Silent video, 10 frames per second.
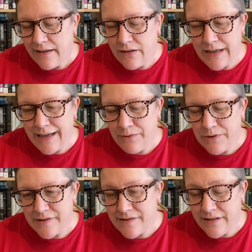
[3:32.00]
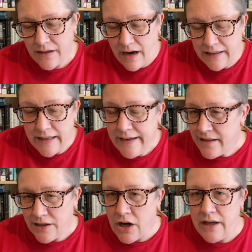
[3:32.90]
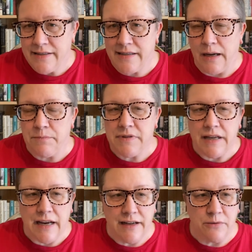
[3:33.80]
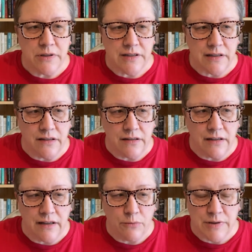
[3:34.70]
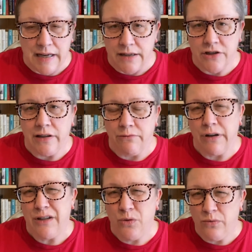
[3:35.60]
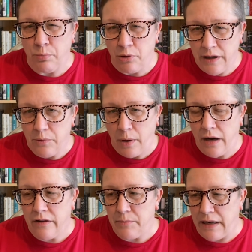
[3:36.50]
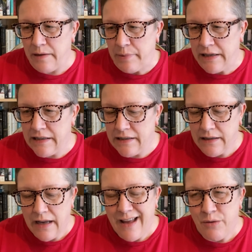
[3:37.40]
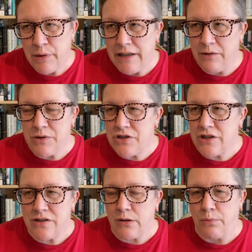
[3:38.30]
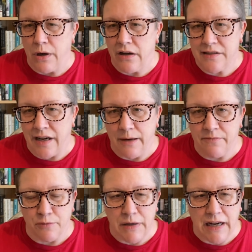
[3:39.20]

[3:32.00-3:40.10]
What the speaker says: And it was, I liked the concept, and it was actually written pretty well, in my opinion, but it was just the wrong time for me.